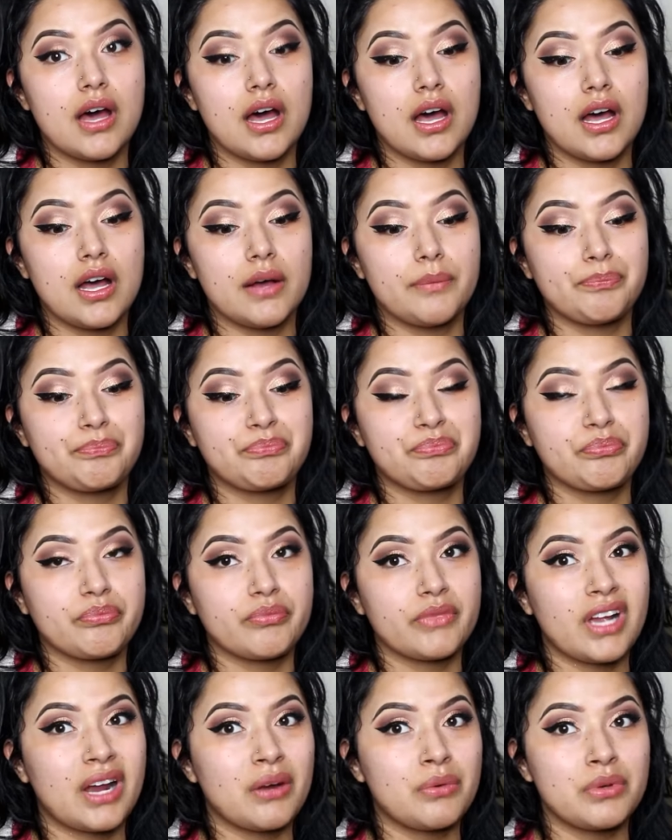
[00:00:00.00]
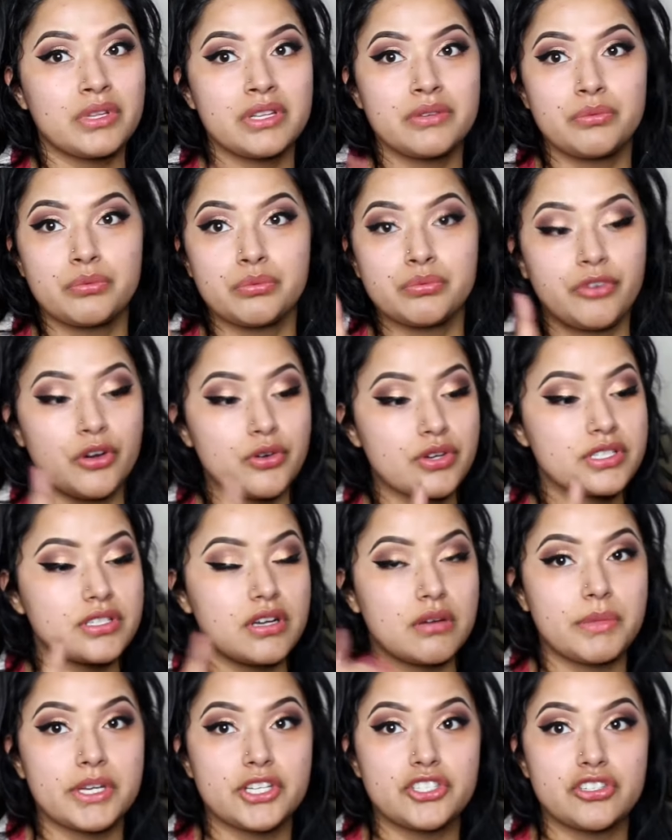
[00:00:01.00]
I really
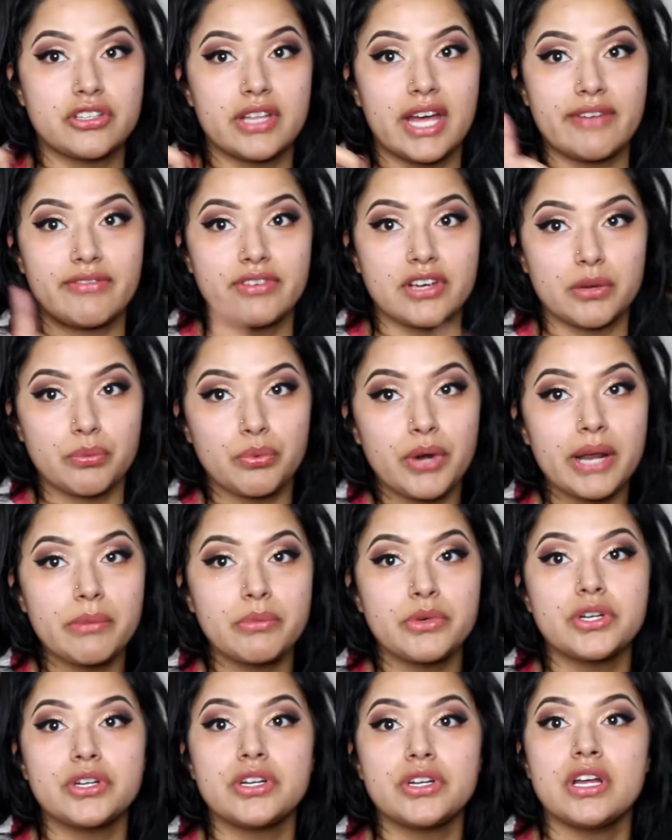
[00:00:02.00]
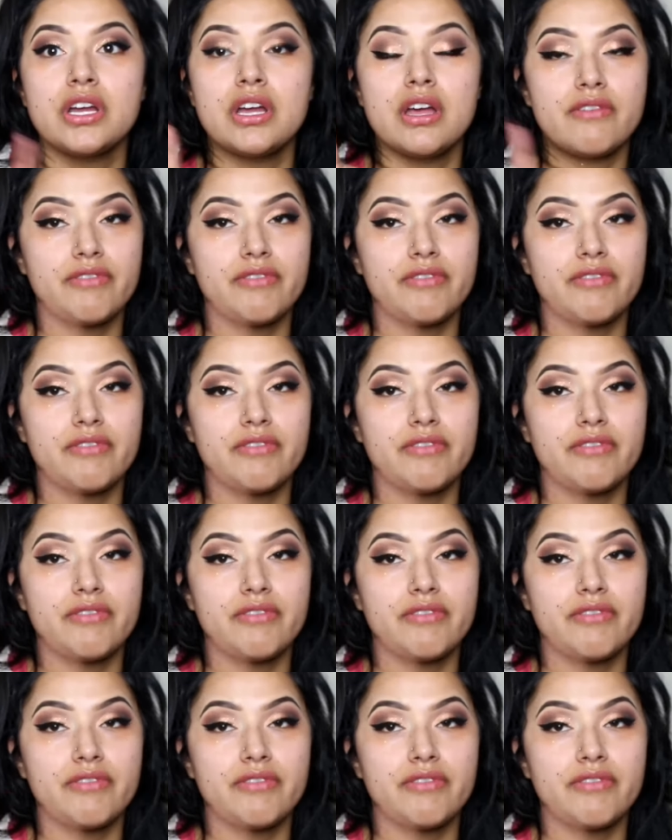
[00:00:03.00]
focus on making sure that I have a good primer,